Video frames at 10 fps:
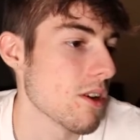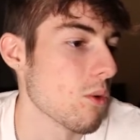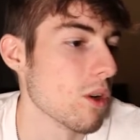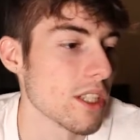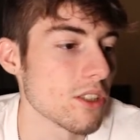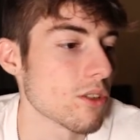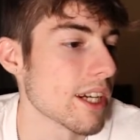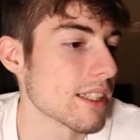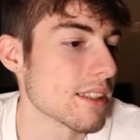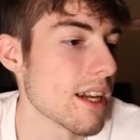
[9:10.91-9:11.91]
one Easter
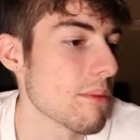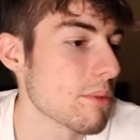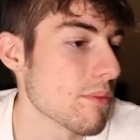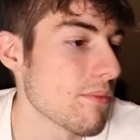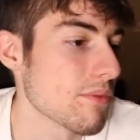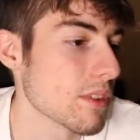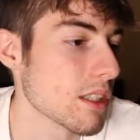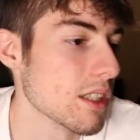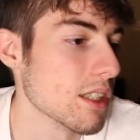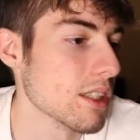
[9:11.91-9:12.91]
egg step
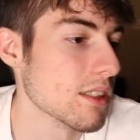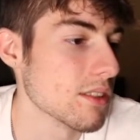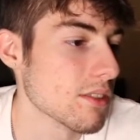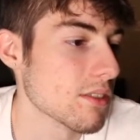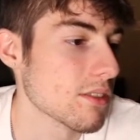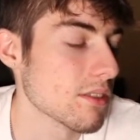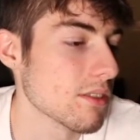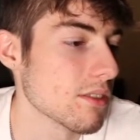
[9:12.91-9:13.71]
is